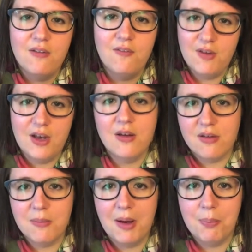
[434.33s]

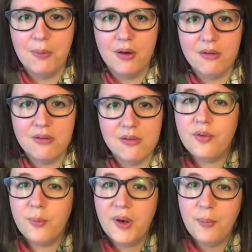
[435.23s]
videos about books.
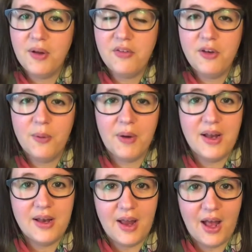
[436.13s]
So what I want to know
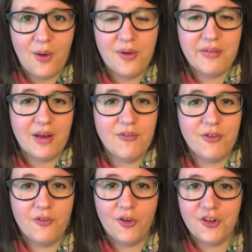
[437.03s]
right now, as I've
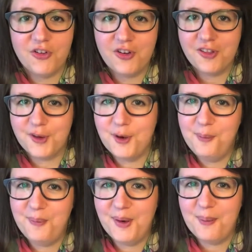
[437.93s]
divulged a
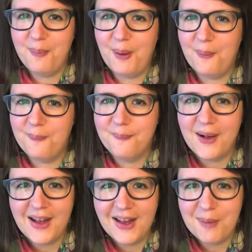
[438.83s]
little bit about
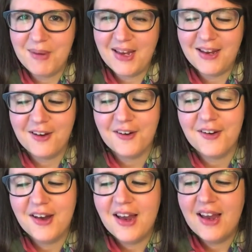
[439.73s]
why I'm
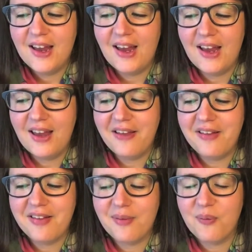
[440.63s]
here,
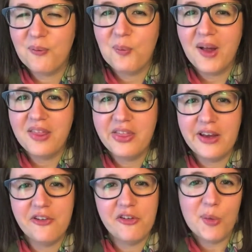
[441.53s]
is what
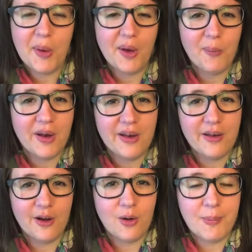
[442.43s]
things you might want to
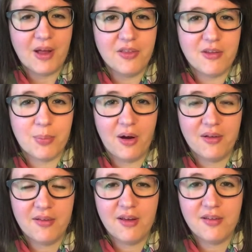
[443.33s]
know about this
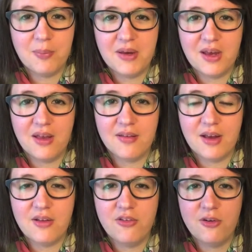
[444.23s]
process, because
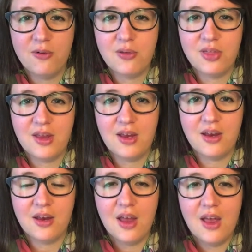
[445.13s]
I do
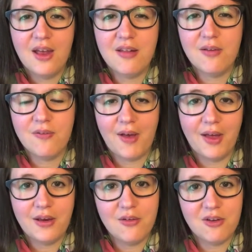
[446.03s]
think it's a
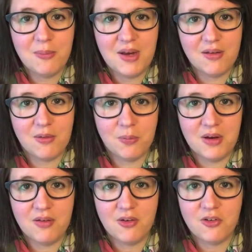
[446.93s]
value to me as a
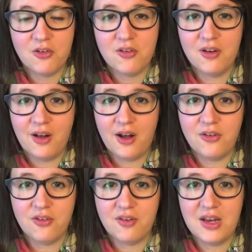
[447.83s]
researcher to not
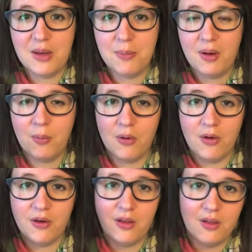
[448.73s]
just keep my
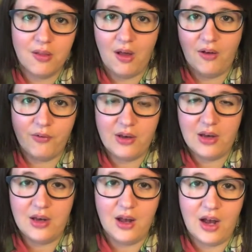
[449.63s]
world in the
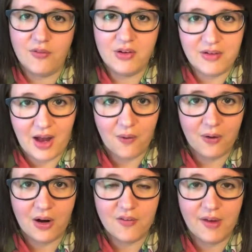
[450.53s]
lofty ivory
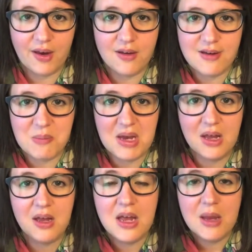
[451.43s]
tower of
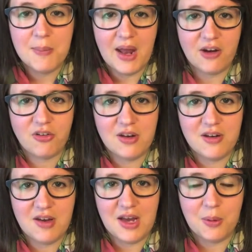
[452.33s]
academia, but actually to
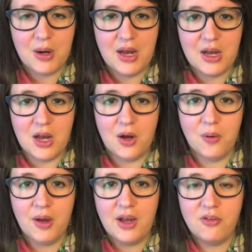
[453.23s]
take what I
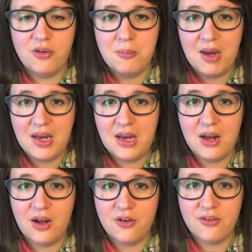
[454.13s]
know and to make
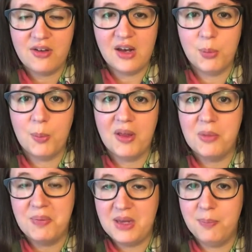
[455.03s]
it understandable by the
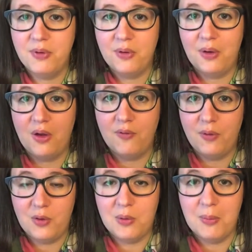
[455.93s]
people of
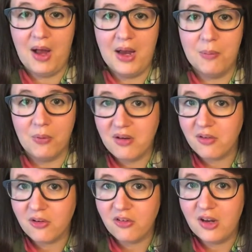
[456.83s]
whom I am
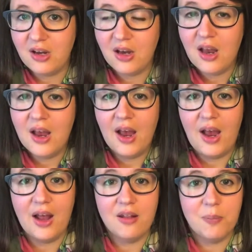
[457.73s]
researching
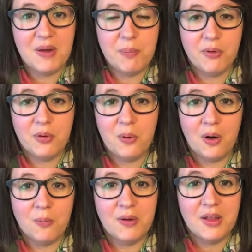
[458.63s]
and the people who
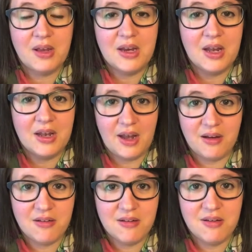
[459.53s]
are really
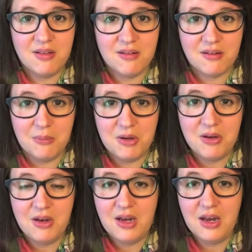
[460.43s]
connected to this
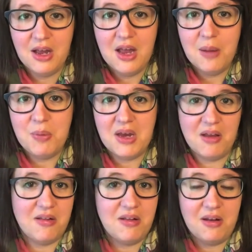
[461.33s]
community.
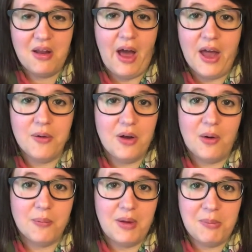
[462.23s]
Because I don't
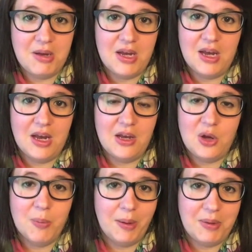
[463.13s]
know, maybe
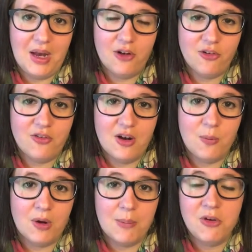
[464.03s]
you might be interested in
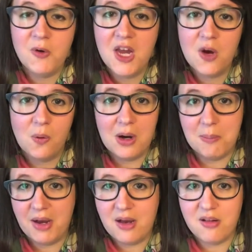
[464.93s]
what I'm doing, or it
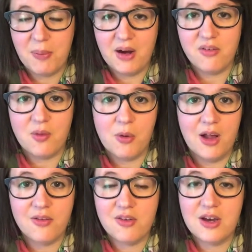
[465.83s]
might inspire someone
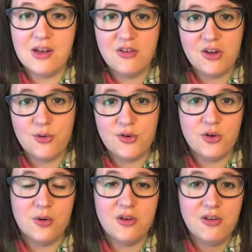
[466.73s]
else to continue to
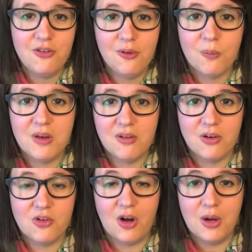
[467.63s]
do additional
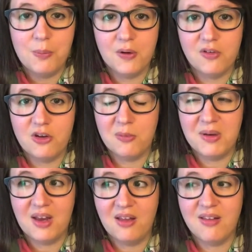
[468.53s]
research on BookTube,
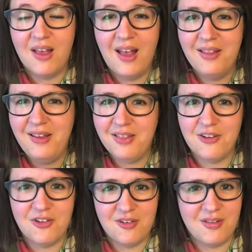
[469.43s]
because I think
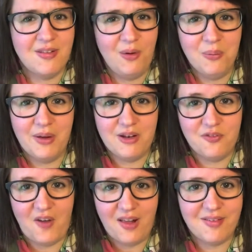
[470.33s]
there's just so much
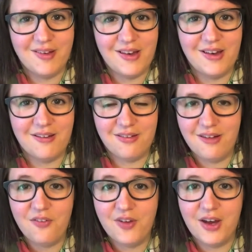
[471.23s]
fascinating
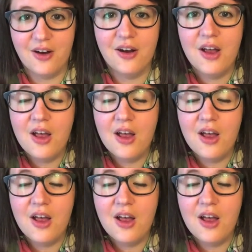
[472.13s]
stuff here.